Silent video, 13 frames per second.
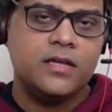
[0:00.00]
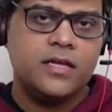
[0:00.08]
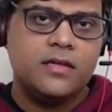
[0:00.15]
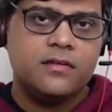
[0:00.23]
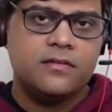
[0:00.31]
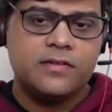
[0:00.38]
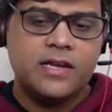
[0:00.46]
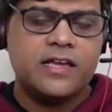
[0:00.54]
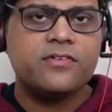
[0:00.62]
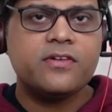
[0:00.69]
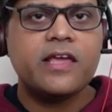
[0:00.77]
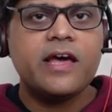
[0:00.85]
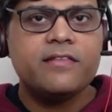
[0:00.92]

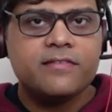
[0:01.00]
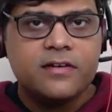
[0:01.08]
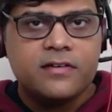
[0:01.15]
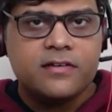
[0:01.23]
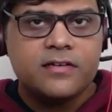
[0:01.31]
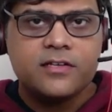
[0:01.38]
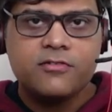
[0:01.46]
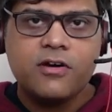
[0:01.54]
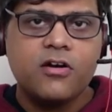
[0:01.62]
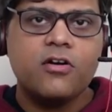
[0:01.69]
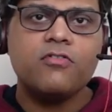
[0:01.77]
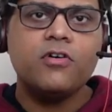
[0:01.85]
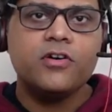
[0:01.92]
selection cancelled. You are
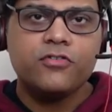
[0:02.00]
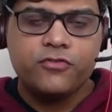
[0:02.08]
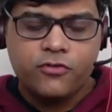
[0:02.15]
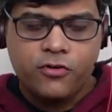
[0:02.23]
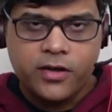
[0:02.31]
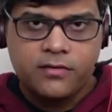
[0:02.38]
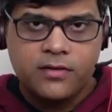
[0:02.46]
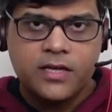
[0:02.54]
not going to join.